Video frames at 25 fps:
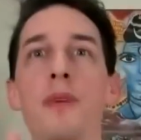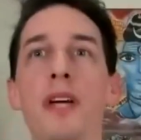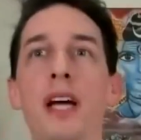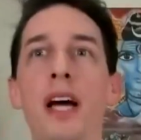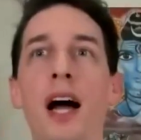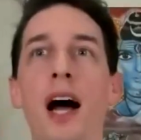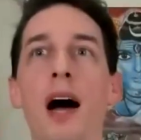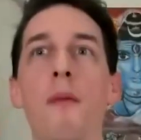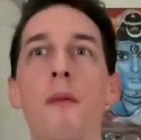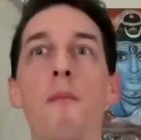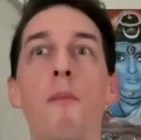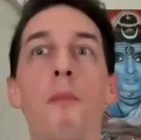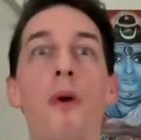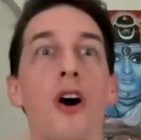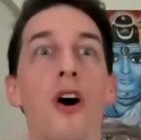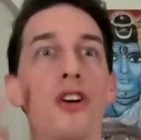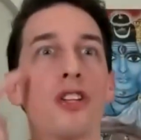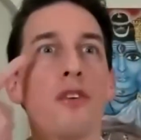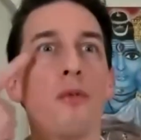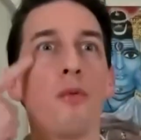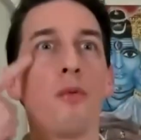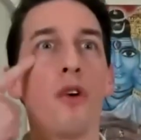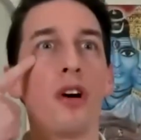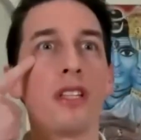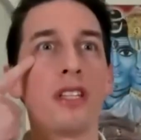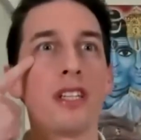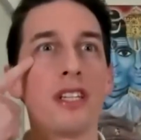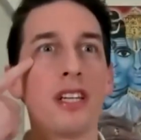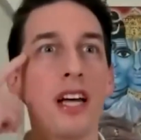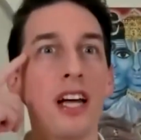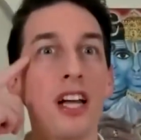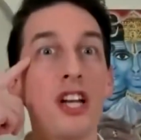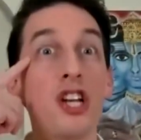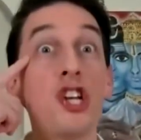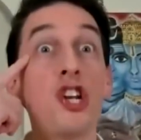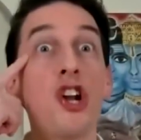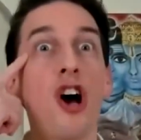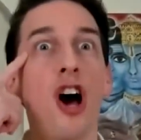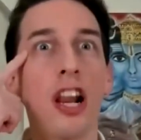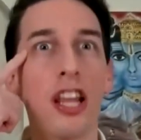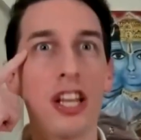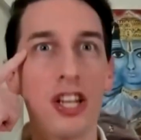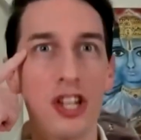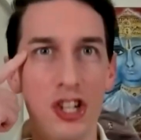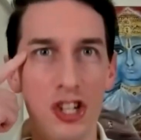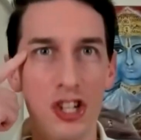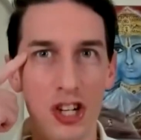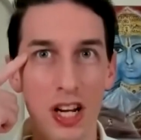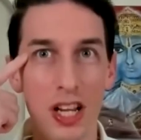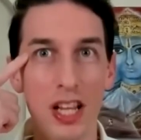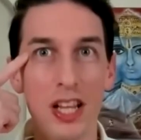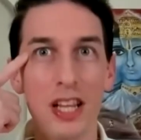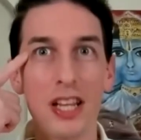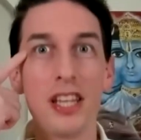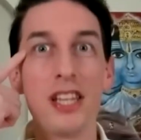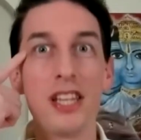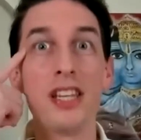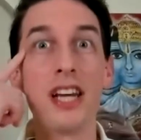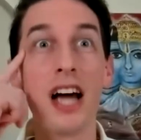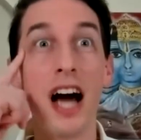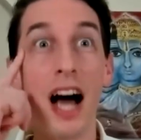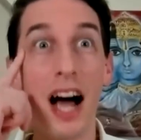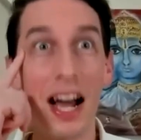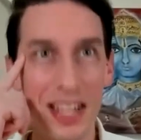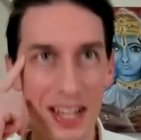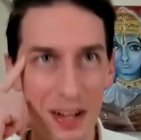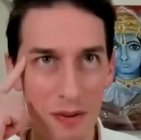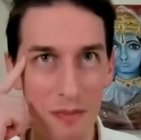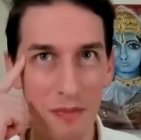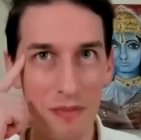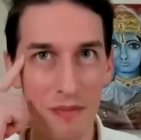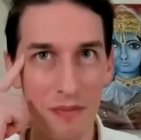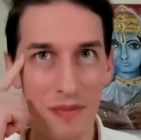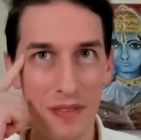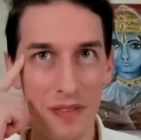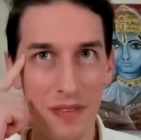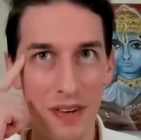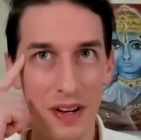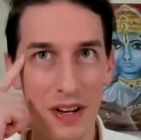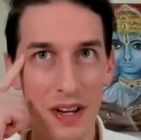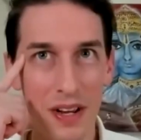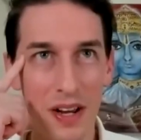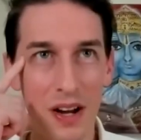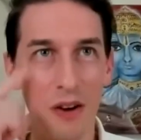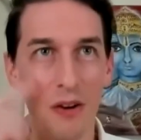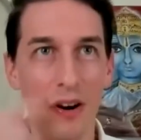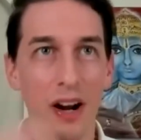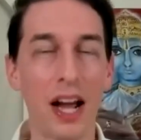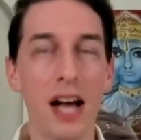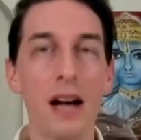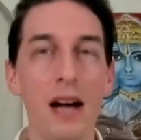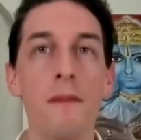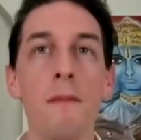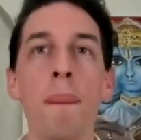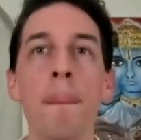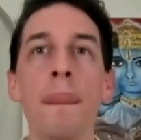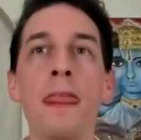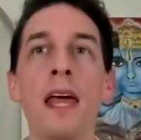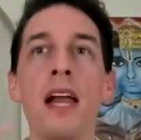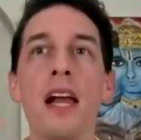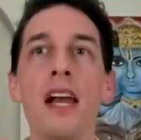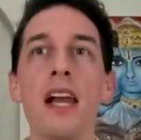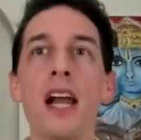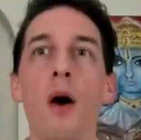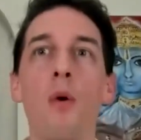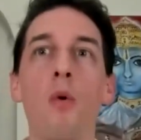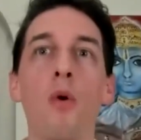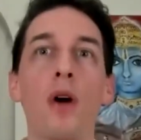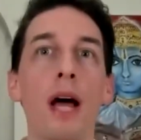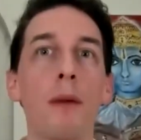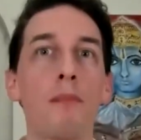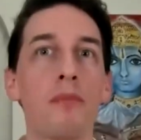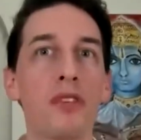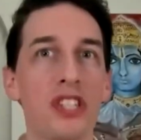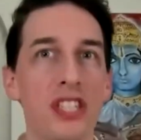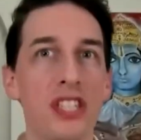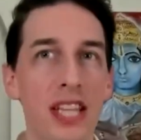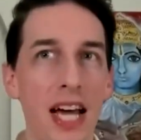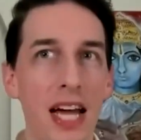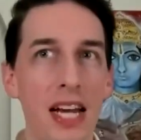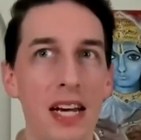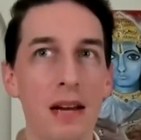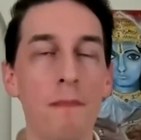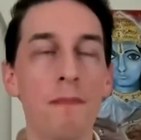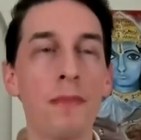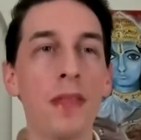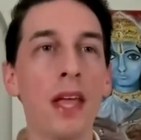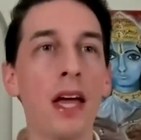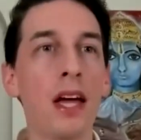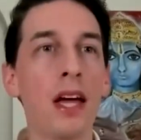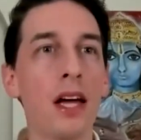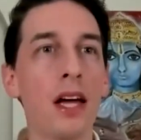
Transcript: become part of what? Knowledge, jnanam. Okay, now what happens then?